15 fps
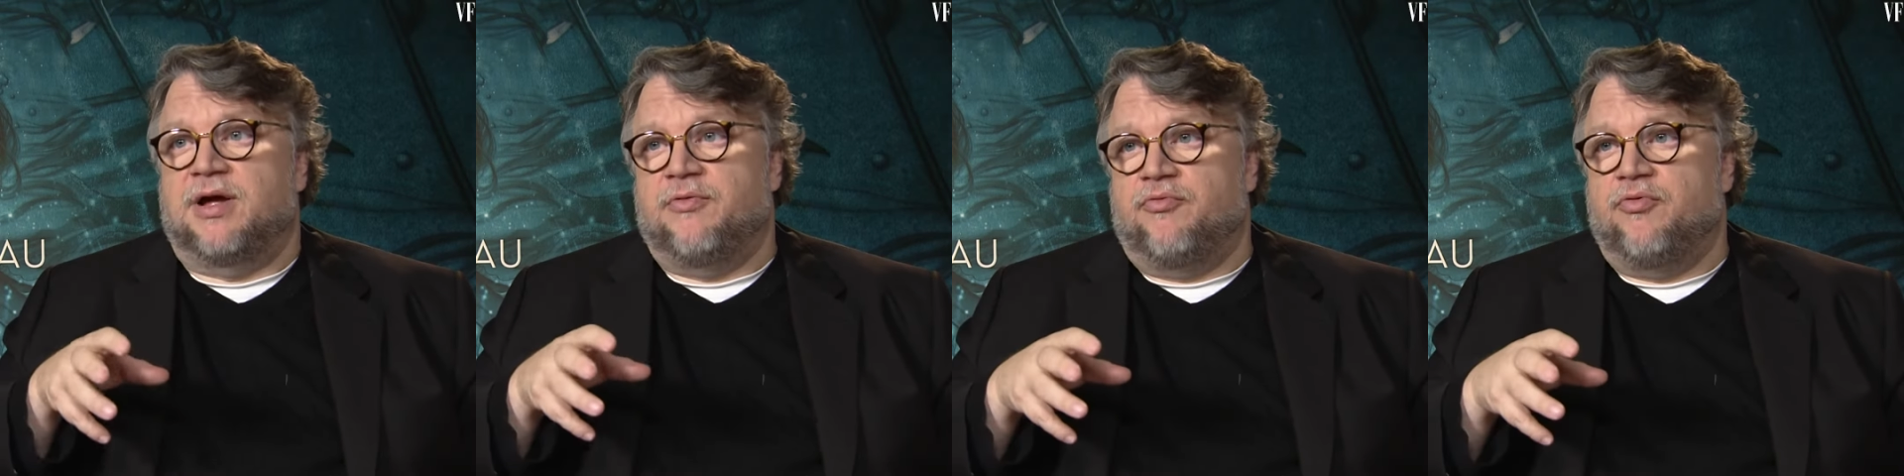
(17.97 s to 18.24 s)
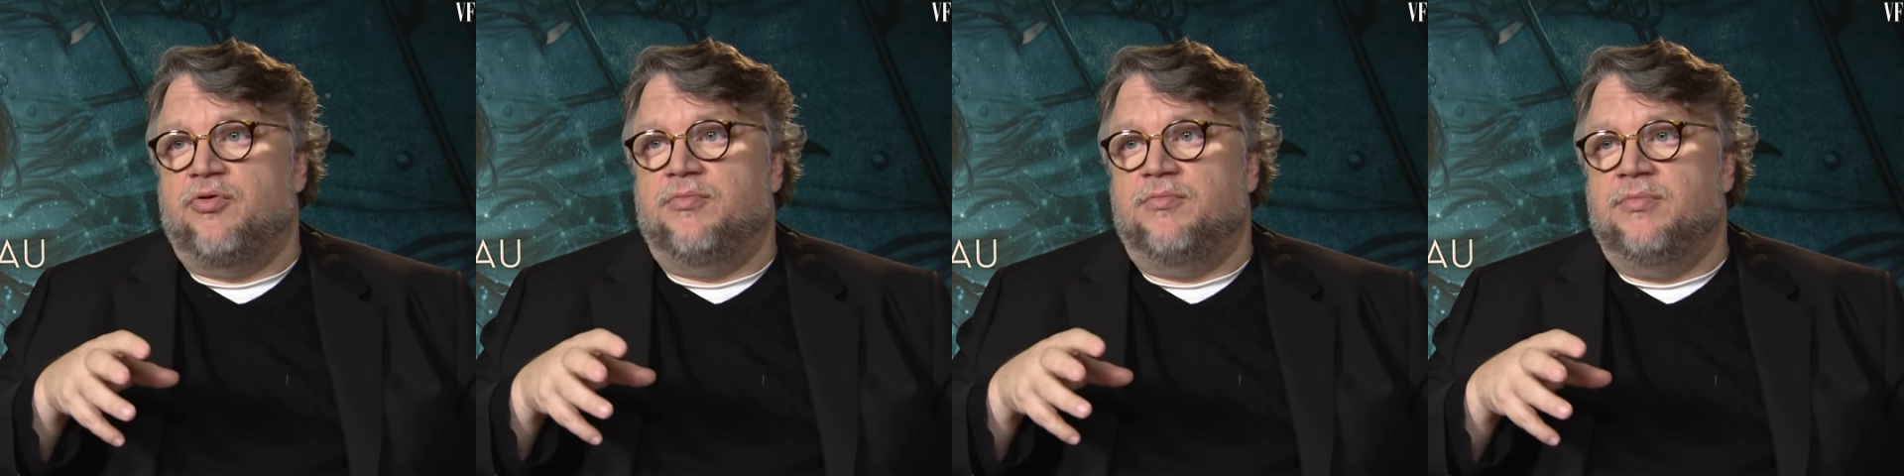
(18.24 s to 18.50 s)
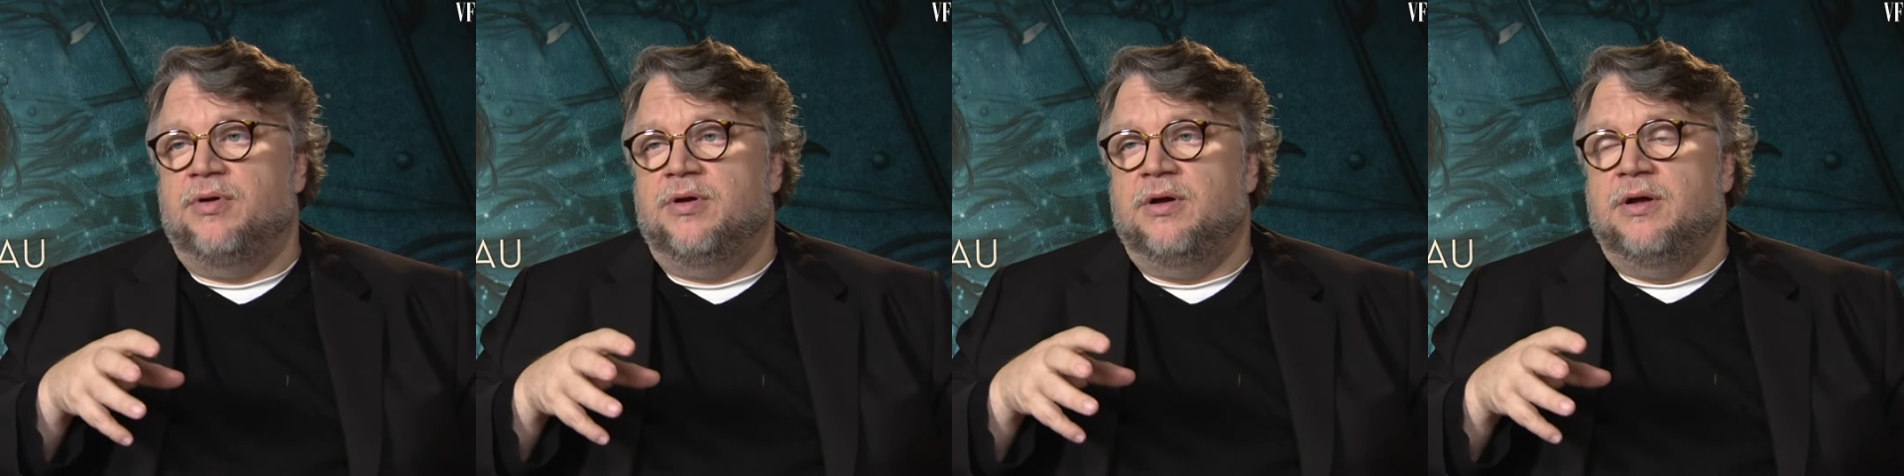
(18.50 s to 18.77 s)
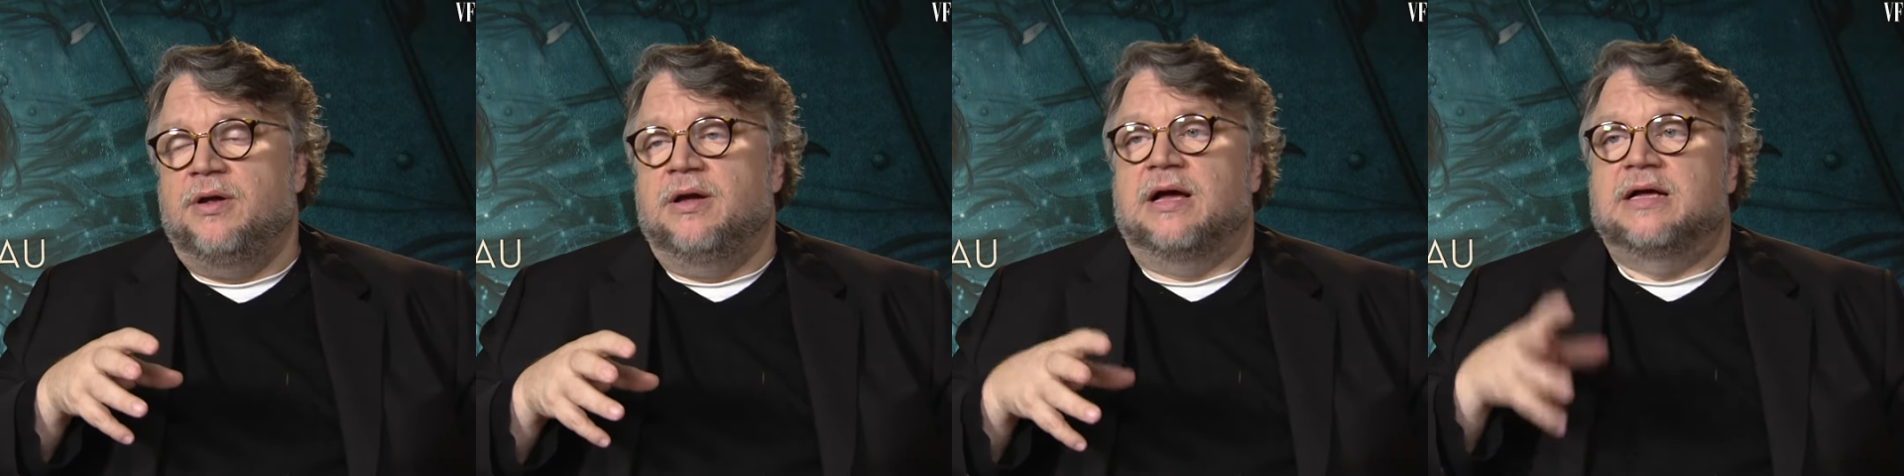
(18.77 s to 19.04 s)
room
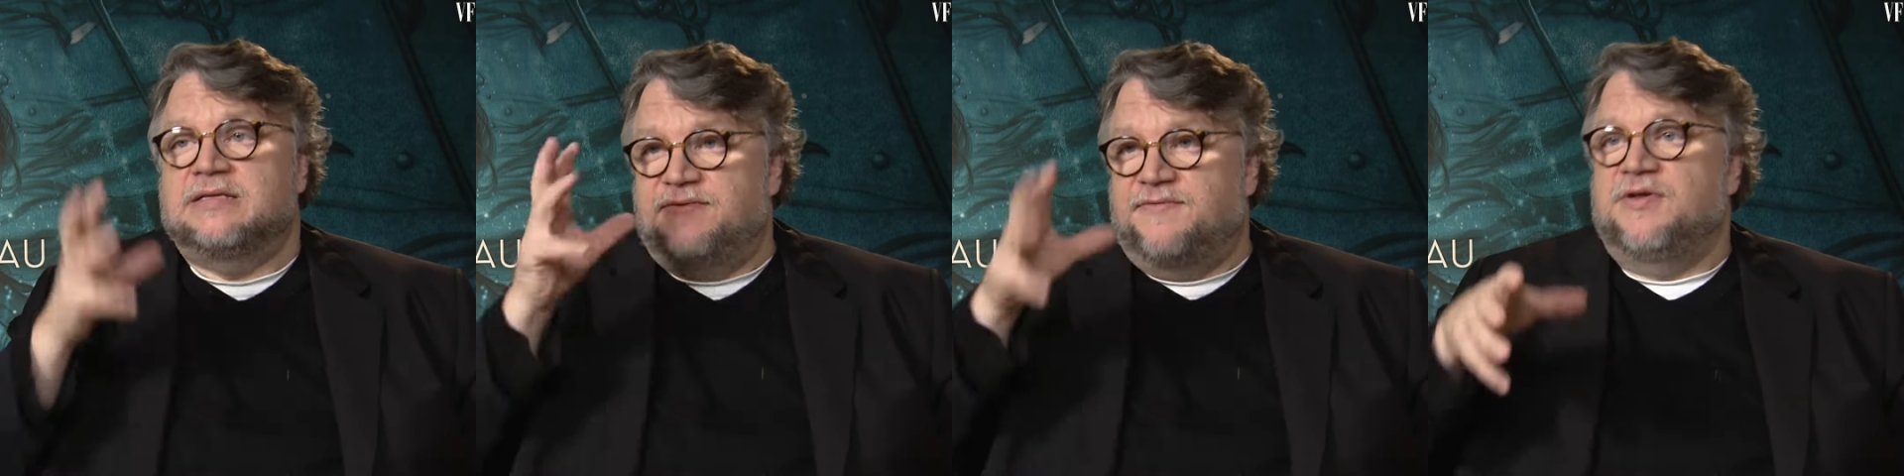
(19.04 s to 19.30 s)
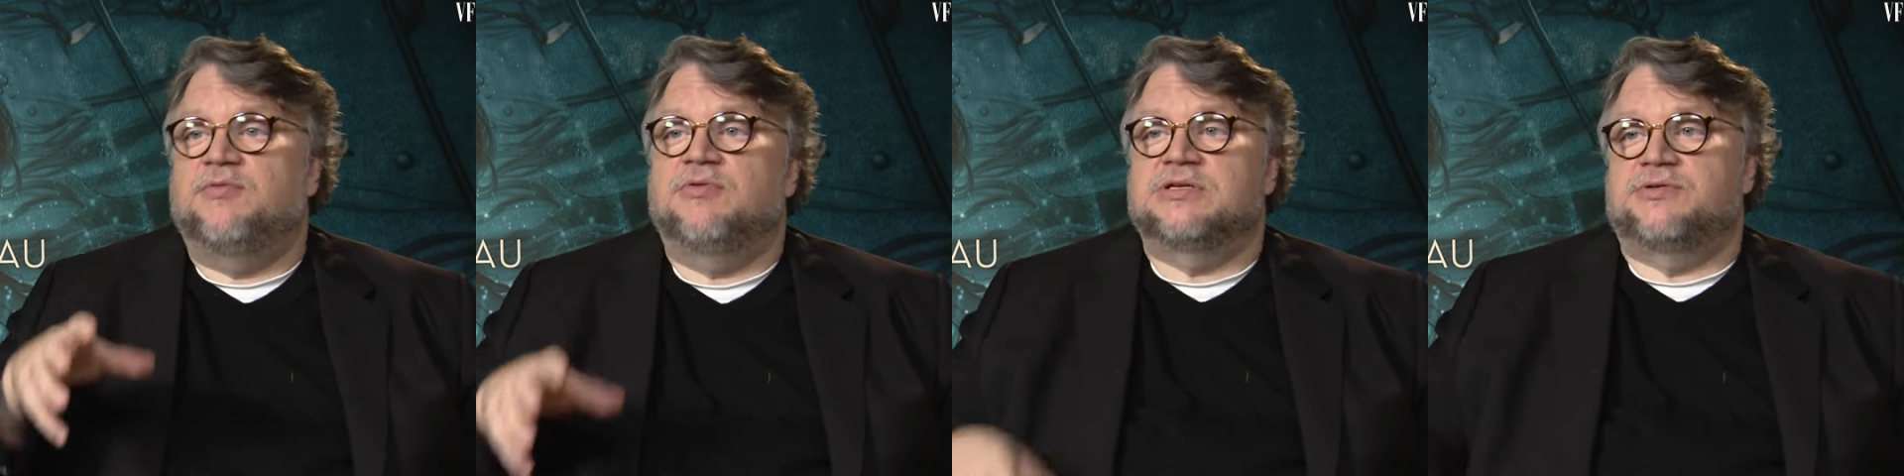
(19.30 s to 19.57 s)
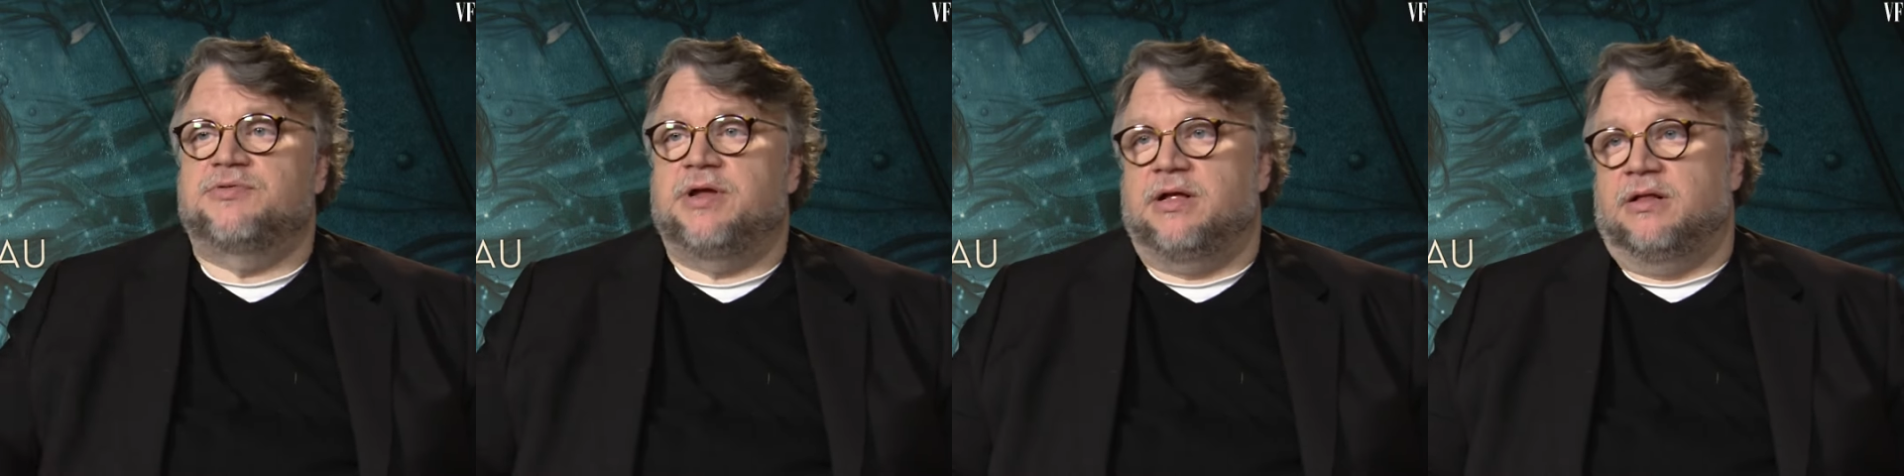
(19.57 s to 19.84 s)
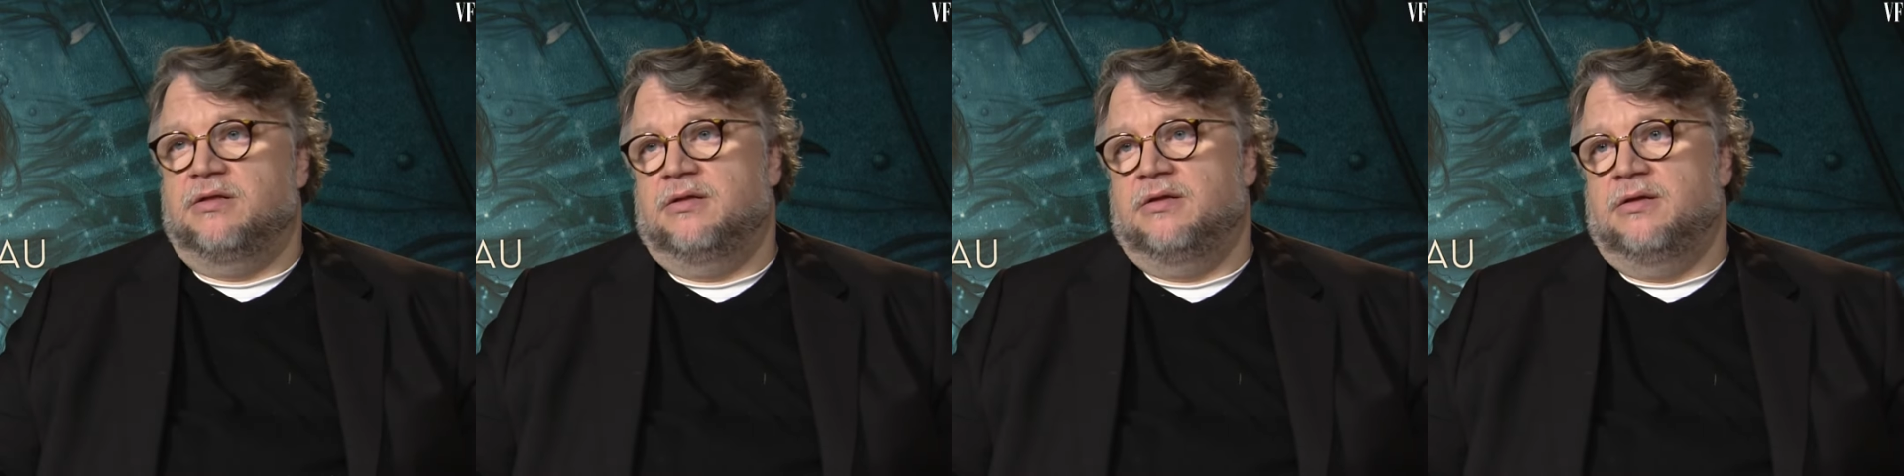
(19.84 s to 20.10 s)
as if it was
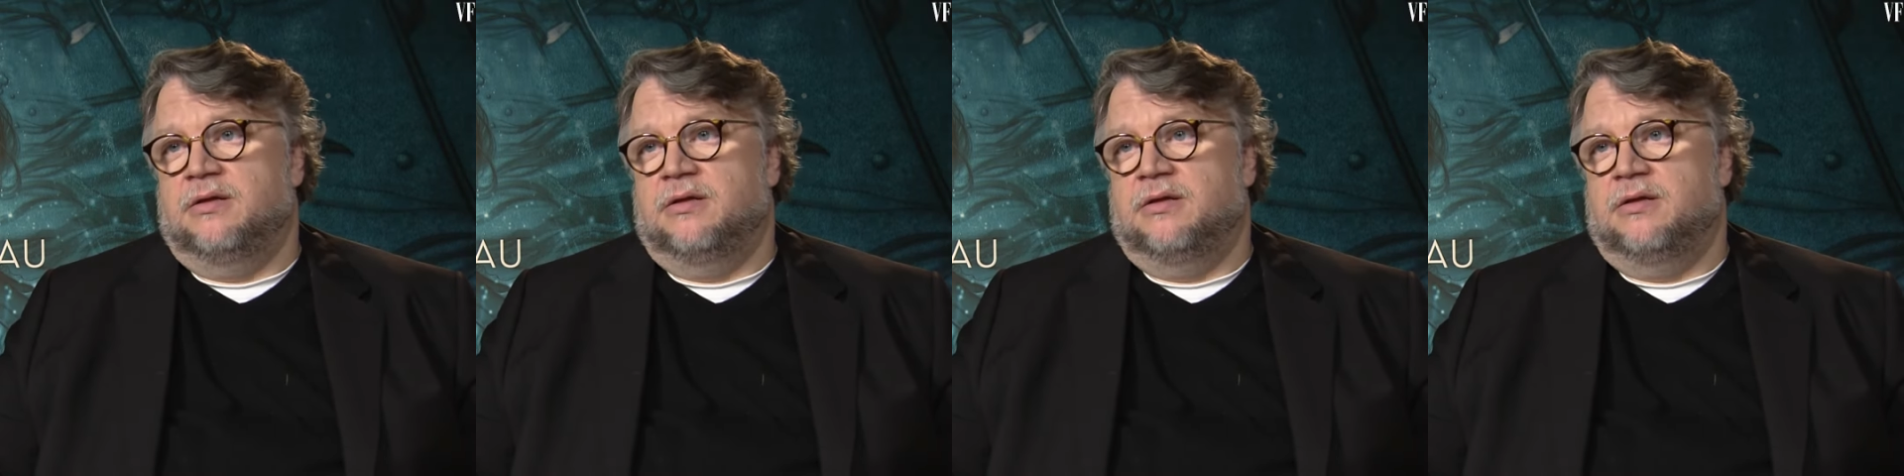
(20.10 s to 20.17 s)
real.